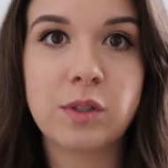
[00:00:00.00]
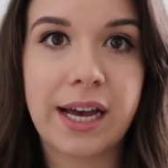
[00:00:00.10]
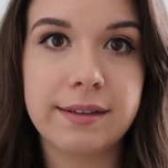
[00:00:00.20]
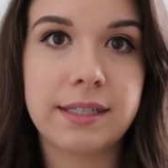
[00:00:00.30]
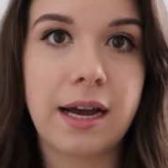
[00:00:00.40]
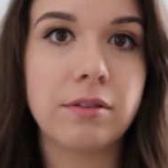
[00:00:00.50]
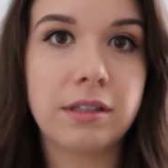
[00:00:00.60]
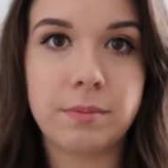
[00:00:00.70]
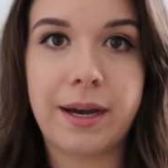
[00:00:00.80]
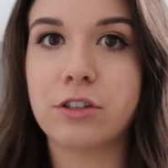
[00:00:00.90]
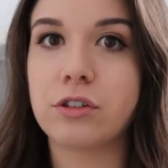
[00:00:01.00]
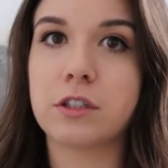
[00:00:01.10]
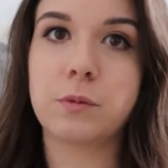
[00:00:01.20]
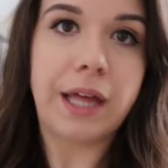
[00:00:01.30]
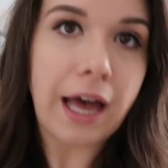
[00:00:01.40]
to test out this
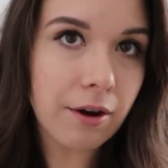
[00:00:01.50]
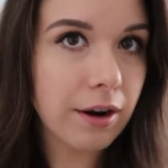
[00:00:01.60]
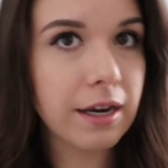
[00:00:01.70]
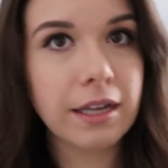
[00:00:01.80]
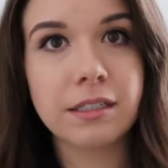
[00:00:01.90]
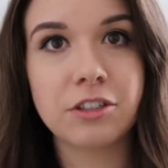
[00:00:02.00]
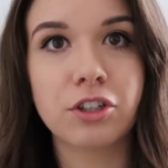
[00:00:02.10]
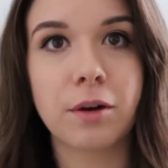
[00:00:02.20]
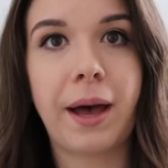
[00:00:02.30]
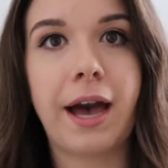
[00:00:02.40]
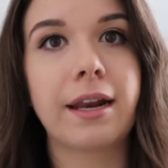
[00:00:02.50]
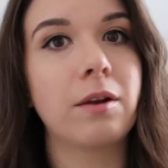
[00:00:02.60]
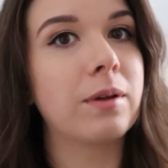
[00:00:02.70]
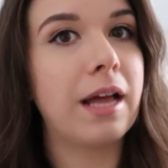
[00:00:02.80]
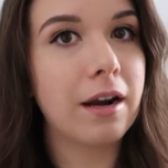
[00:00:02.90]
mattress without any additional
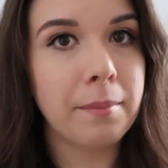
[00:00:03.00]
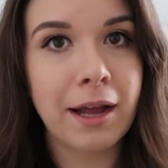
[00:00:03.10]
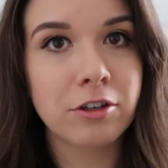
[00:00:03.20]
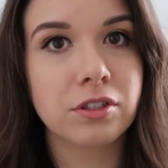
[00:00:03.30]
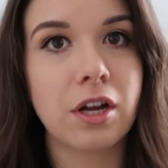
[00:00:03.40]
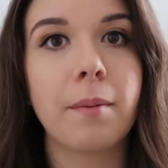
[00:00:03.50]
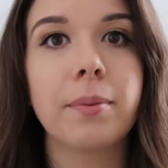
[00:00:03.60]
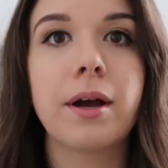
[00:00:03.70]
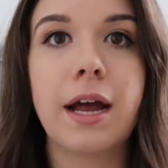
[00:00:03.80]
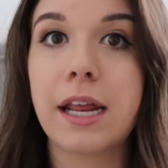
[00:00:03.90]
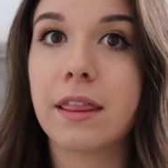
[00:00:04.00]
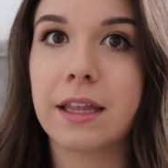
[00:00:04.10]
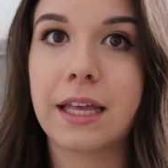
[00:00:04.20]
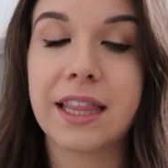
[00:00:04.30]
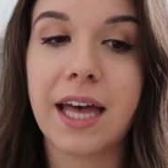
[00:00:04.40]
padding, without a mattress topper,
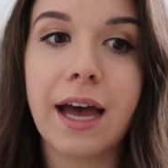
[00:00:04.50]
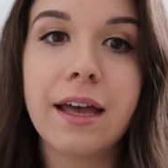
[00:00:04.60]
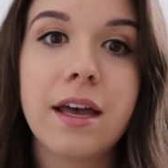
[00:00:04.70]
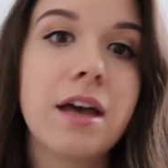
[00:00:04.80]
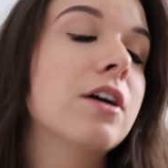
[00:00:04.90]
anything like that.